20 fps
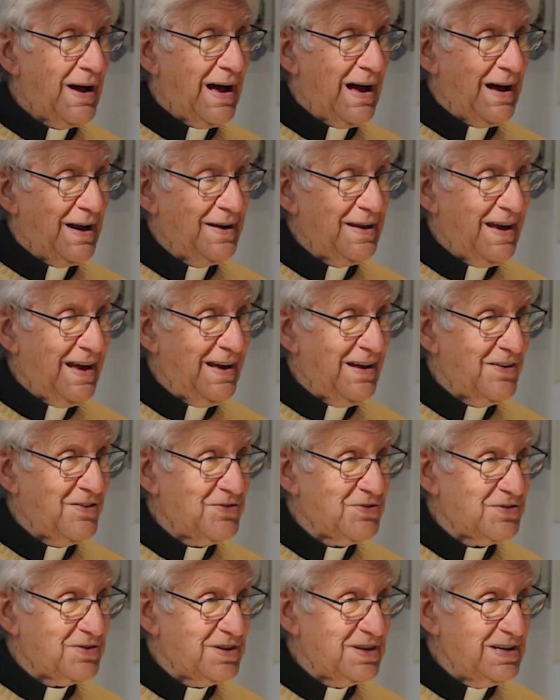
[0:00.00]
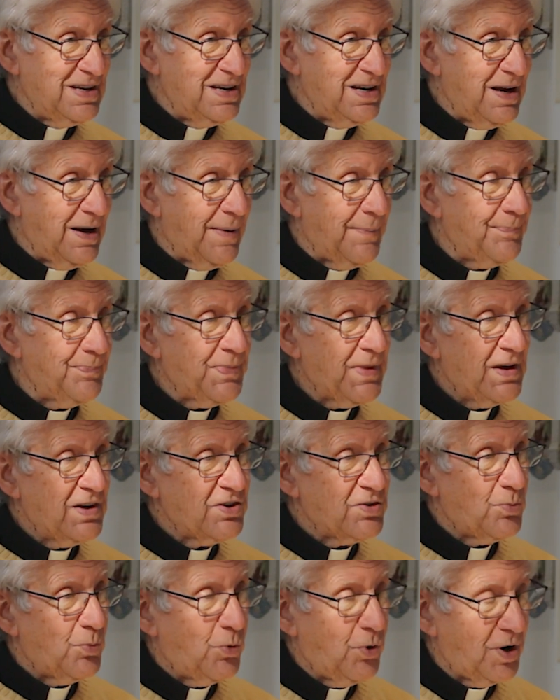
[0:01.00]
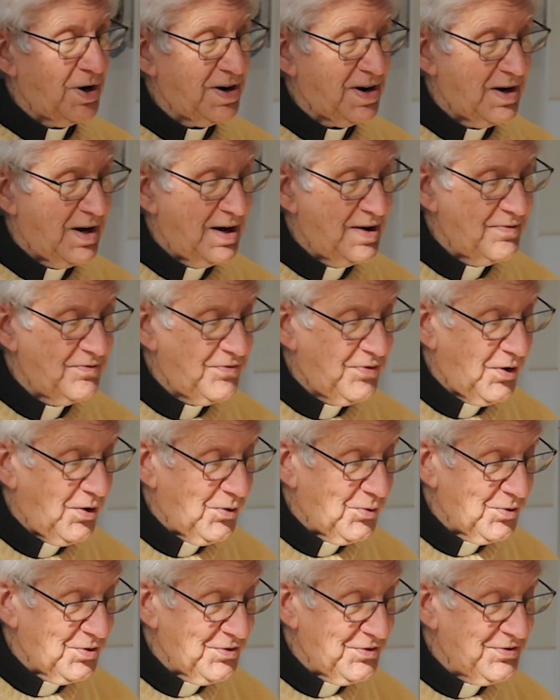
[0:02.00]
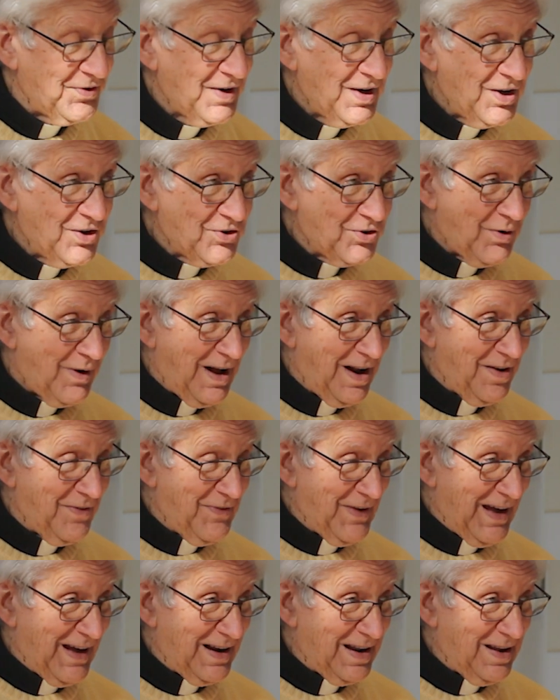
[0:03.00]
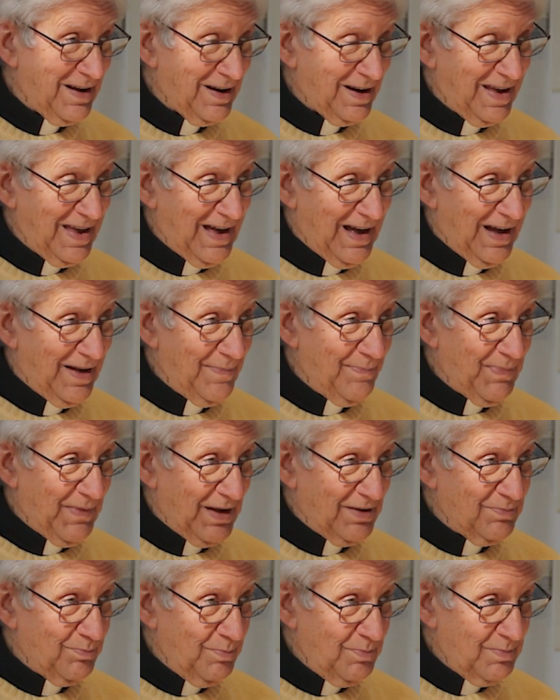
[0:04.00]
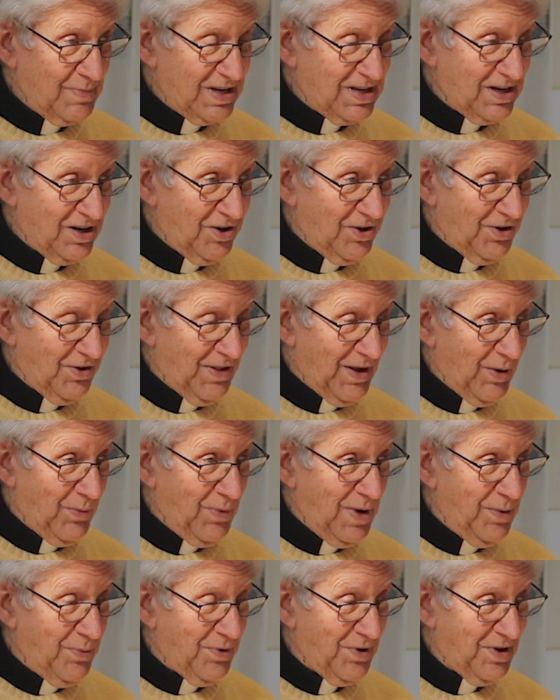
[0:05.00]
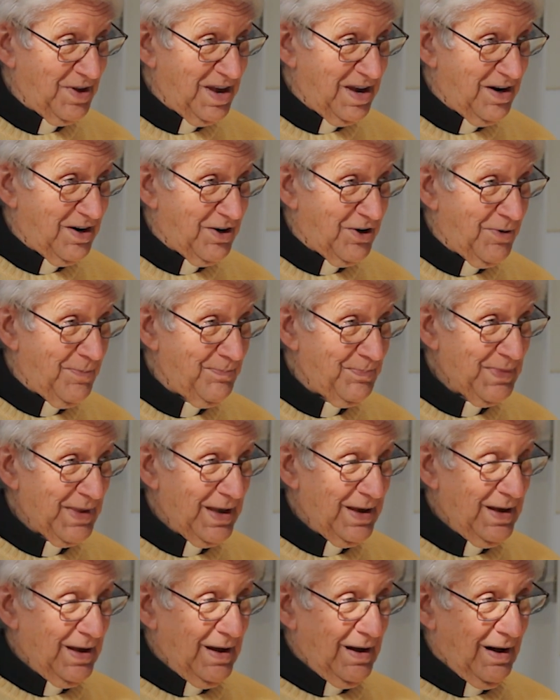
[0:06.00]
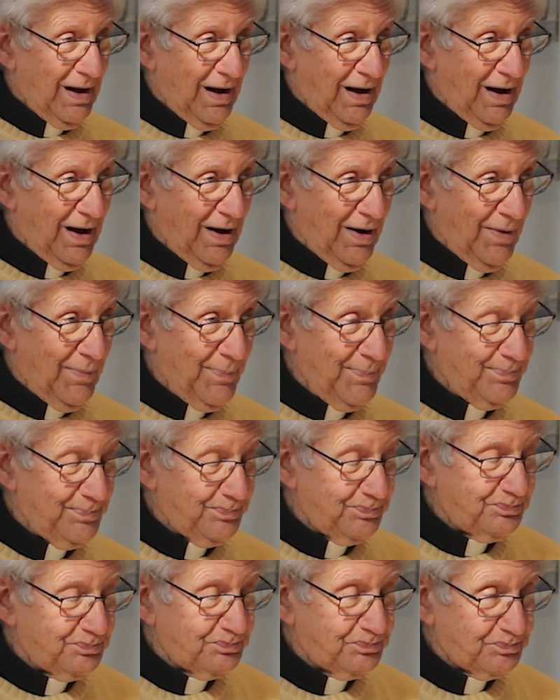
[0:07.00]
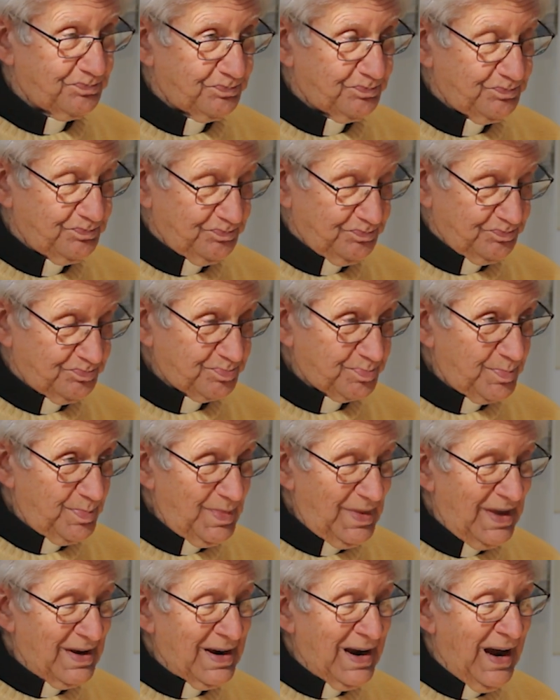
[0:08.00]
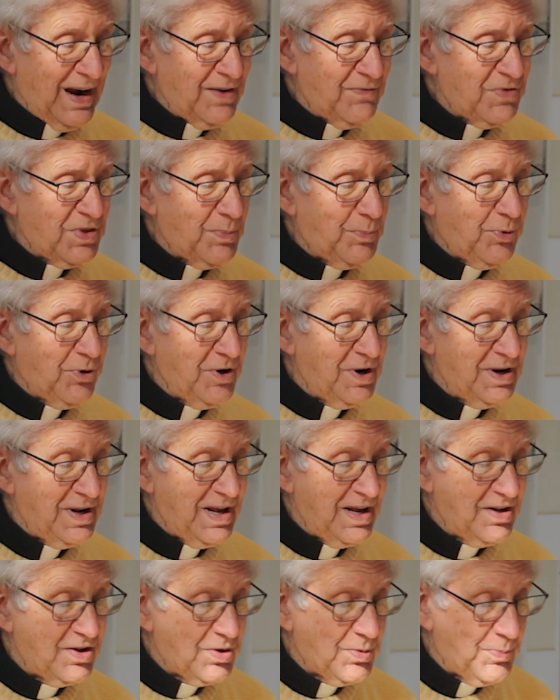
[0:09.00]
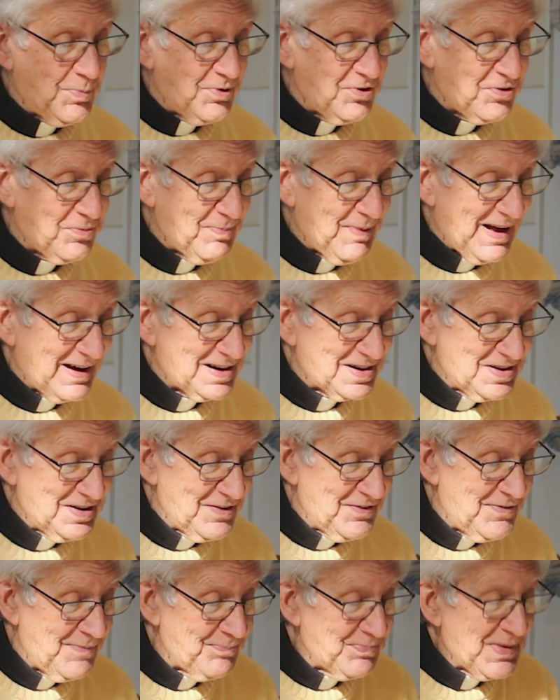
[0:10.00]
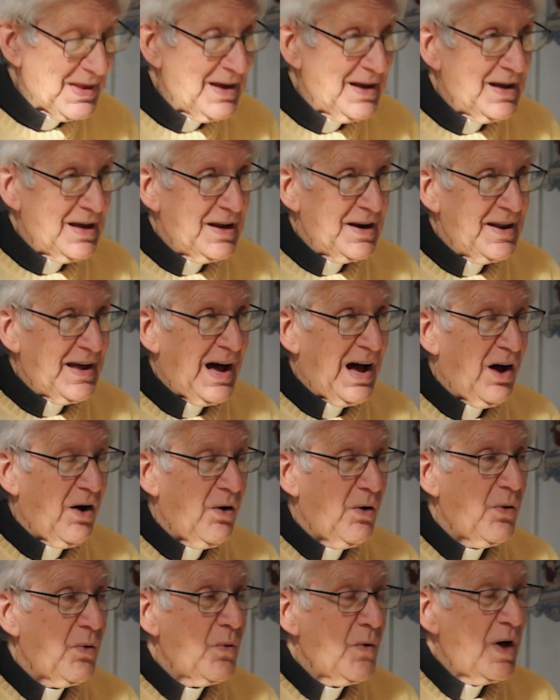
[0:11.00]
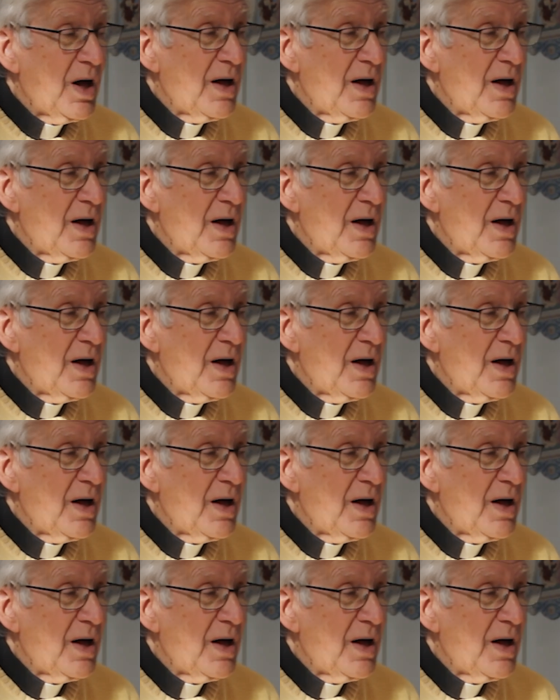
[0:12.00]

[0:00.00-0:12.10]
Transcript: on as the work unfolds. So all of that, again, material that we will hear, kind of to put it into perspective. Now,